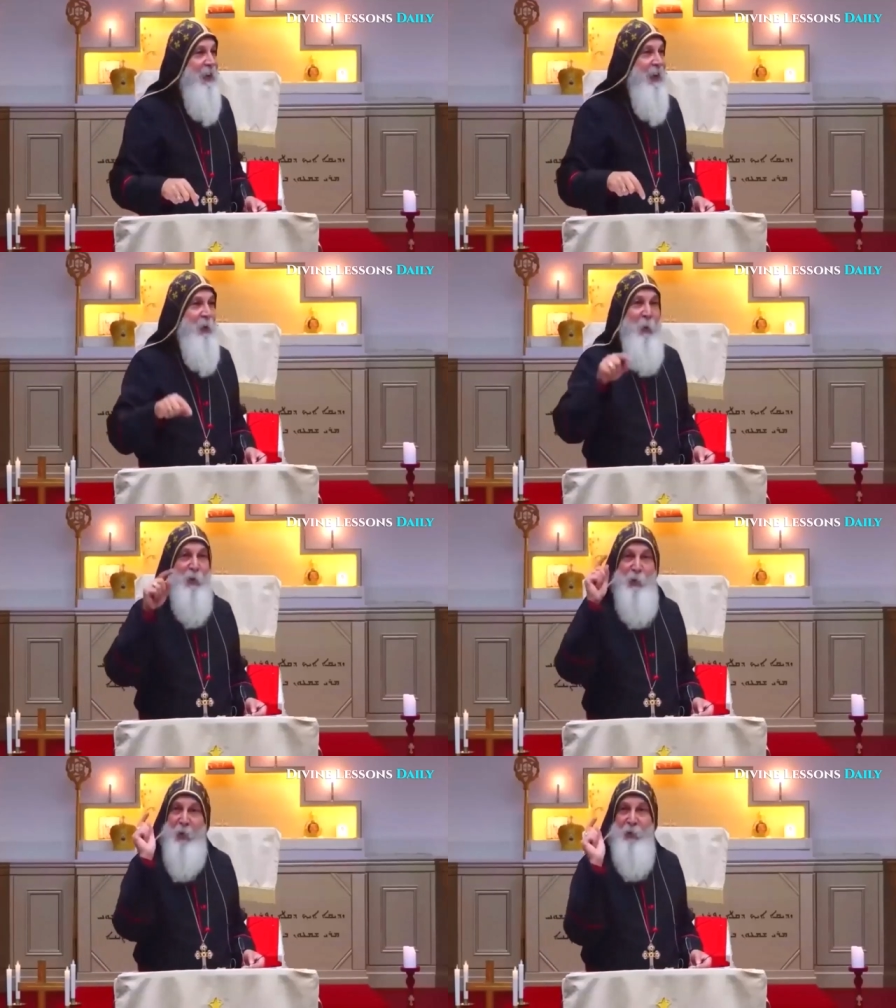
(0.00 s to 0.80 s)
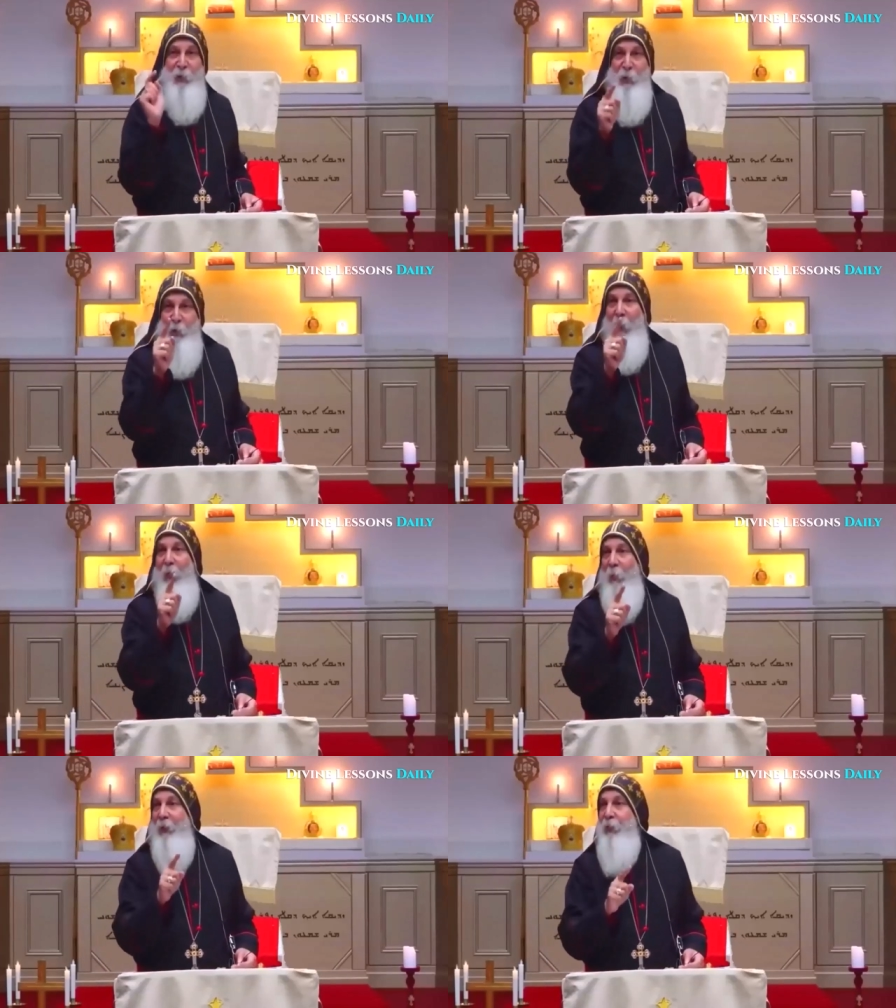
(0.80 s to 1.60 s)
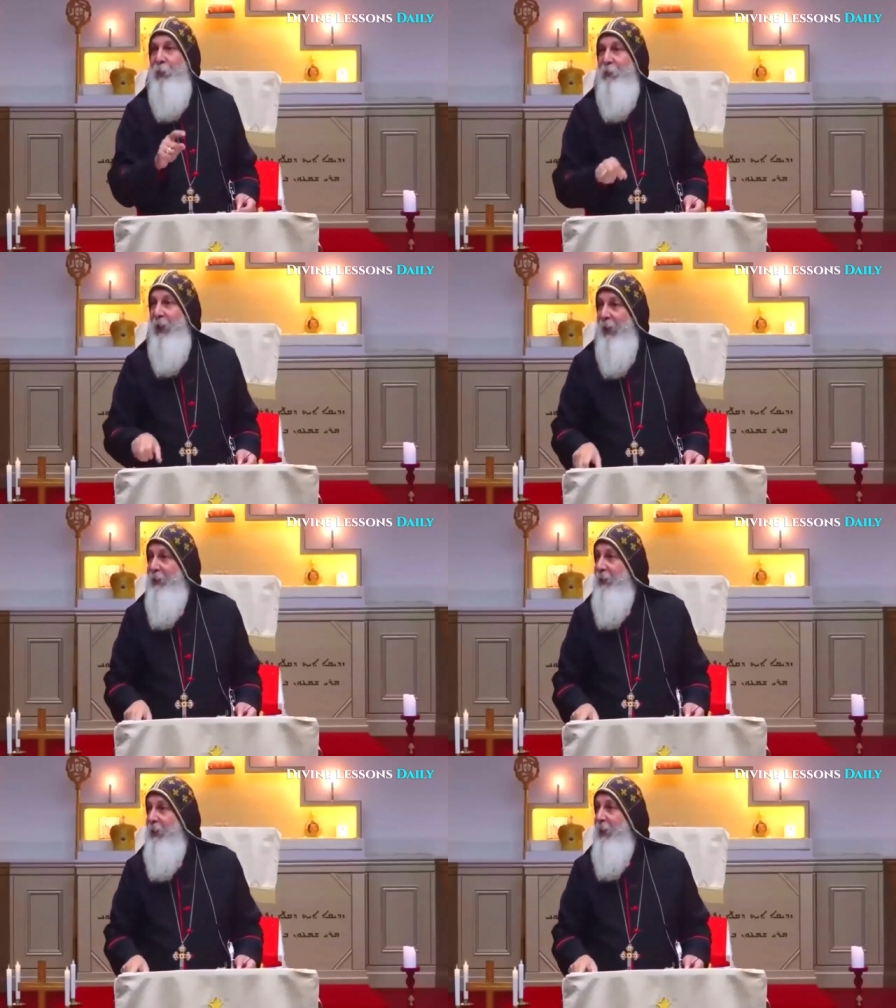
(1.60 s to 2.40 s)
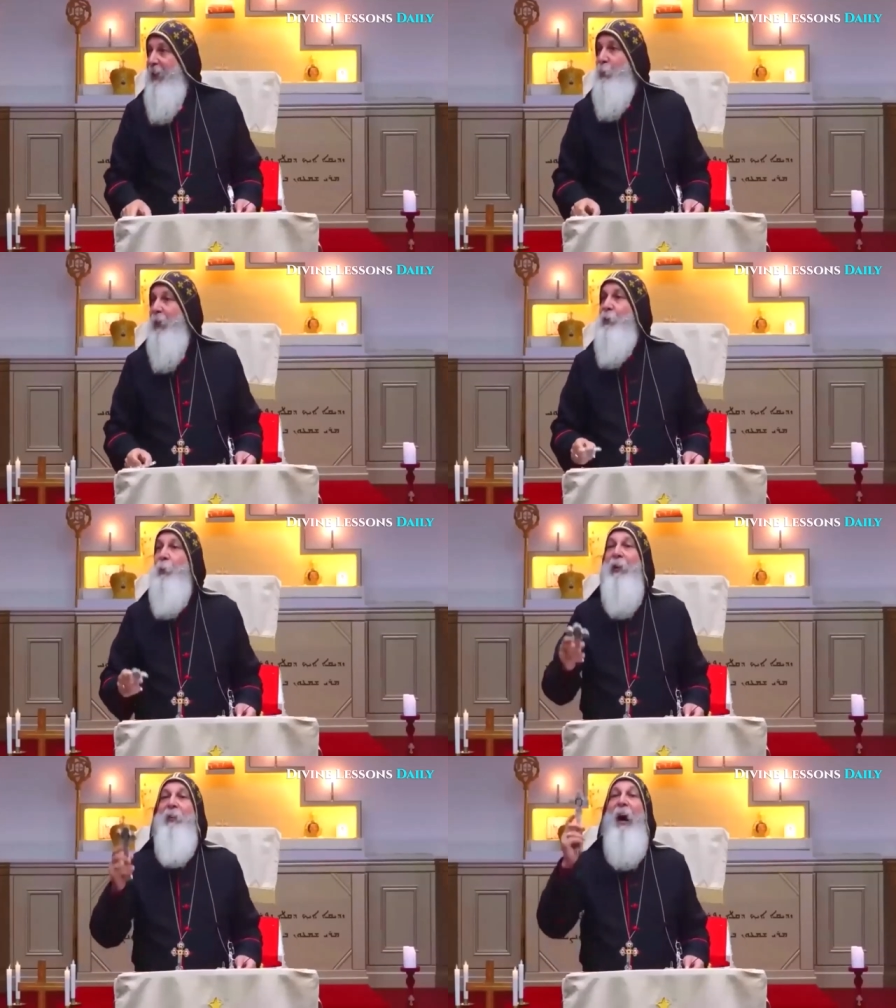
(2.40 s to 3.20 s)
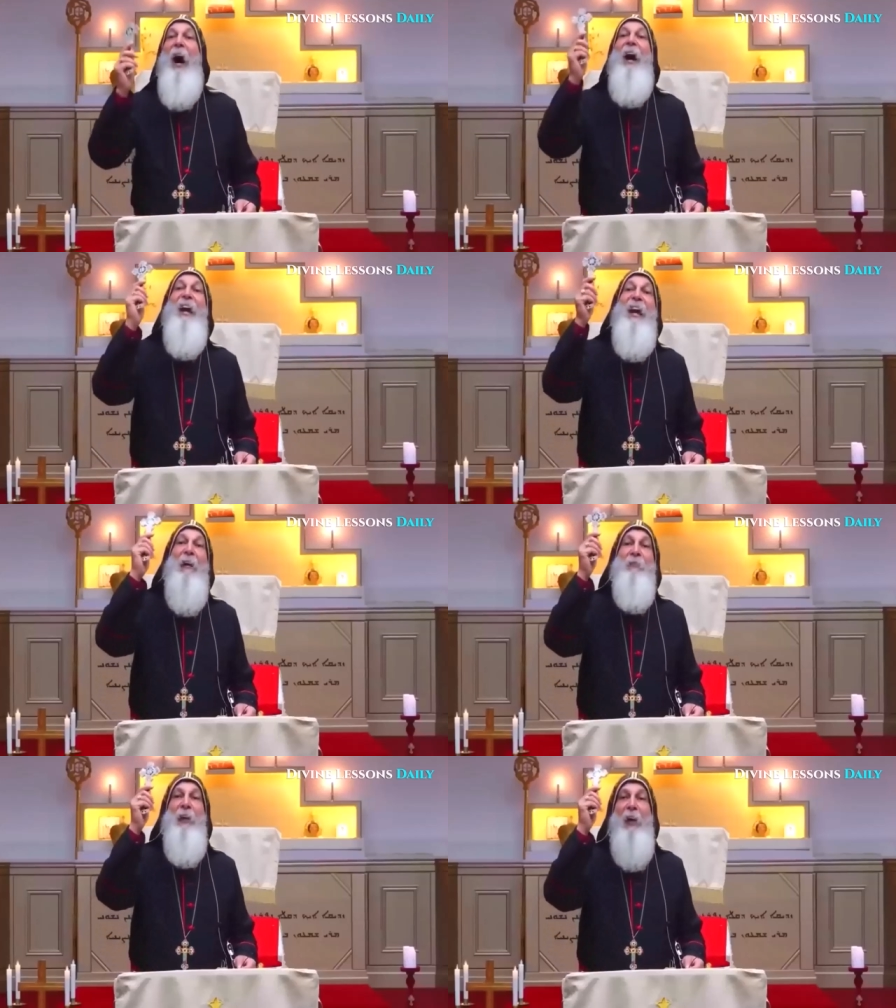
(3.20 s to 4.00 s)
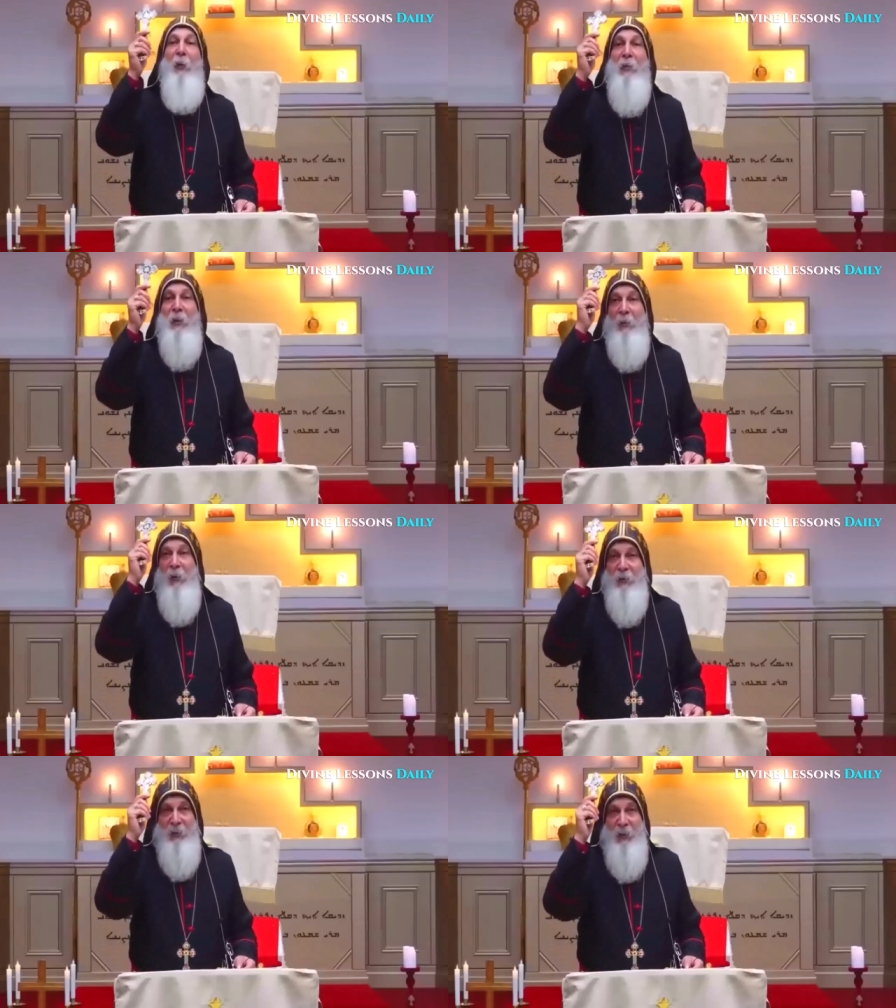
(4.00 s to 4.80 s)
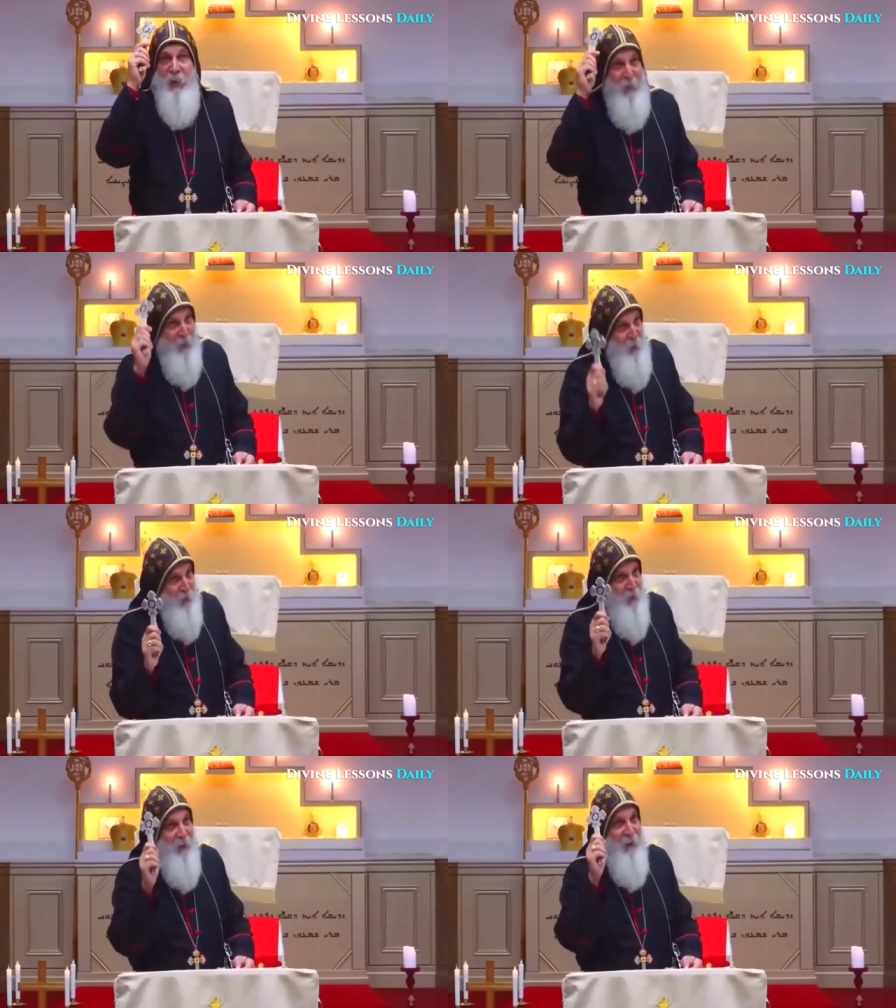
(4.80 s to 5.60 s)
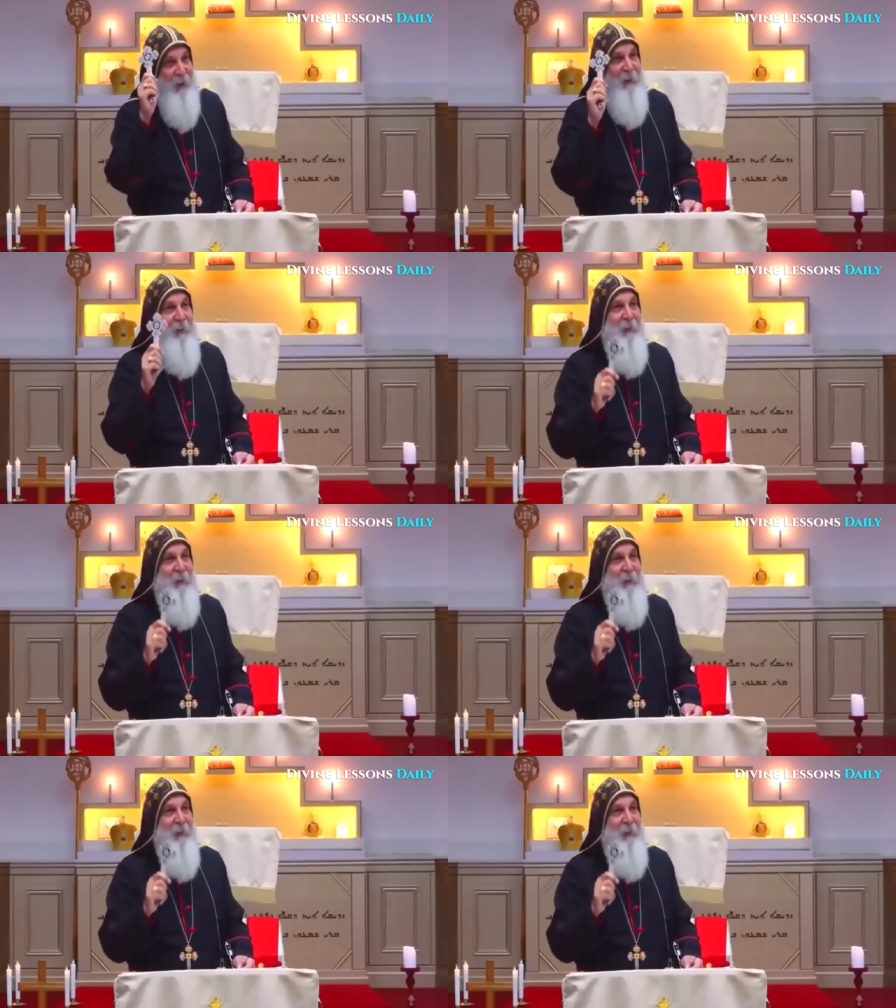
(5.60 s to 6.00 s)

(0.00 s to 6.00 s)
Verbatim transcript: It was not your, what you've done, it was what I have done on the cross that got you here.